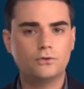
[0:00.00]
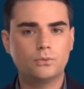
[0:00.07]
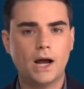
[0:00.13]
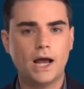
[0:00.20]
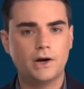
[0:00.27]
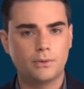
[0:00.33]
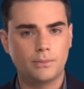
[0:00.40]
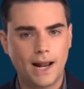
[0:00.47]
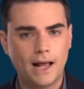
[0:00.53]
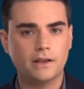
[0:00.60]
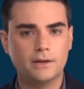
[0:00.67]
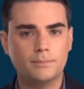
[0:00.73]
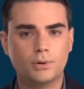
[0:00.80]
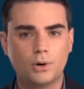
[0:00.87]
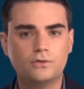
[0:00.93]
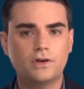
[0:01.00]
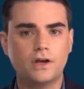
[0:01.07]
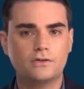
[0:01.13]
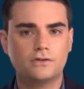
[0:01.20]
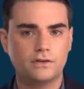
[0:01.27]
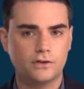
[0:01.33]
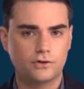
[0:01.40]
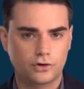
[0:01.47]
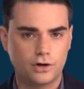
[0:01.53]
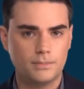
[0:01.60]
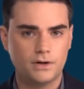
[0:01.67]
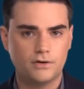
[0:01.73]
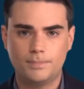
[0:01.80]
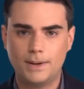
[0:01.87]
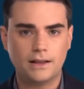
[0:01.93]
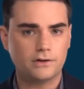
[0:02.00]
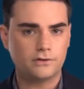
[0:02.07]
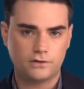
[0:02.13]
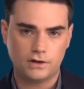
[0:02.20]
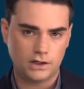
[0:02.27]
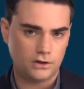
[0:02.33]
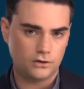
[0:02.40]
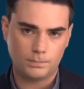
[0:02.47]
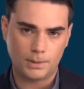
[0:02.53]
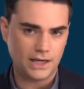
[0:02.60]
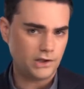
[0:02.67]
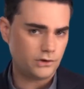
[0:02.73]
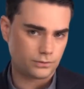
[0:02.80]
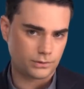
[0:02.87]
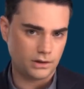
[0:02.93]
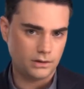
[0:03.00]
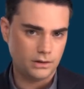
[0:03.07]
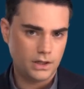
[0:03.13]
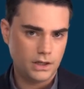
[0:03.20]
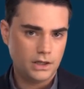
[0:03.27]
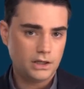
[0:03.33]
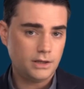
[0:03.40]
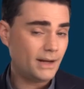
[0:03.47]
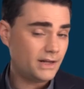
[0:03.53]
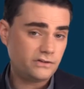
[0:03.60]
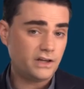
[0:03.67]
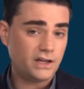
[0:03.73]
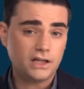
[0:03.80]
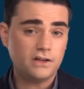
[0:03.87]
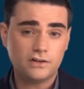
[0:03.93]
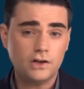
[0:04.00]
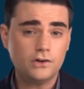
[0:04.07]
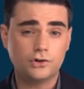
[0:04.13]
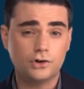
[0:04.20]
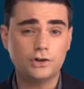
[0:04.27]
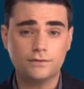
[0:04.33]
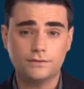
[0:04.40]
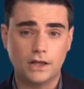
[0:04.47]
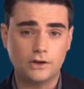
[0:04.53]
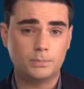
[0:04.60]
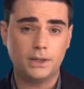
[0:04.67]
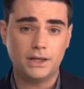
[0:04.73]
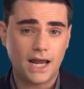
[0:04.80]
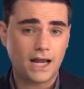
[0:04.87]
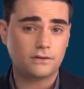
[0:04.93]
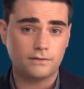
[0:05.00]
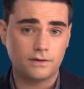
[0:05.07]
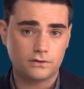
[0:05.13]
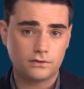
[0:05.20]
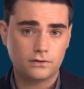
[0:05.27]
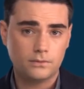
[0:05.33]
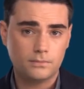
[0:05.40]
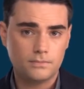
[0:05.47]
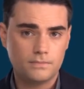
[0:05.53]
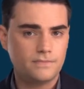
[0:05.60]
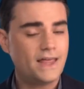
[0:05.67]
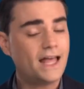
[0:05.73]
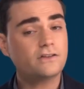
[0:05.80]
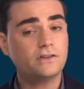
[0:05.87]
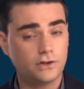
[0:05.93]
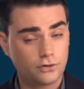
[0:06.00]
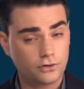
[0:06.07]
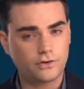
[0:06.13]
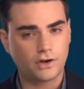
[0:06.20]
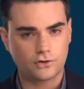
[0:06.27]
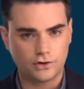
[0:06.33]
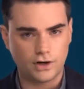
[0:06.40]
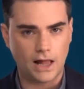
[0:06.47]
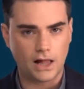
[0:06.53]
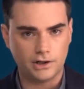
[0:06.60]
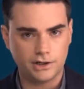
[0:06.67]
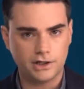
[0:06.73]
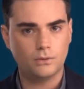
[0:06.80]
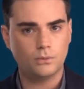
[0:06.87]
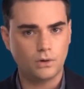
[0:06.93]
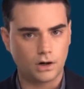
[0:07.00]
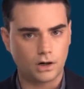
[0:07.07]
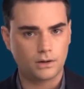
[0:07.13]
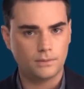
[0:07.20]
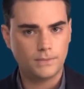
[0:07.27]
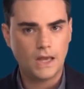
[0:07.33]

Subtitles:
why at a rally protesting the treatment of Palestinians by Israel, you might see a contingent of lesbian activists. That's intersectionality at work.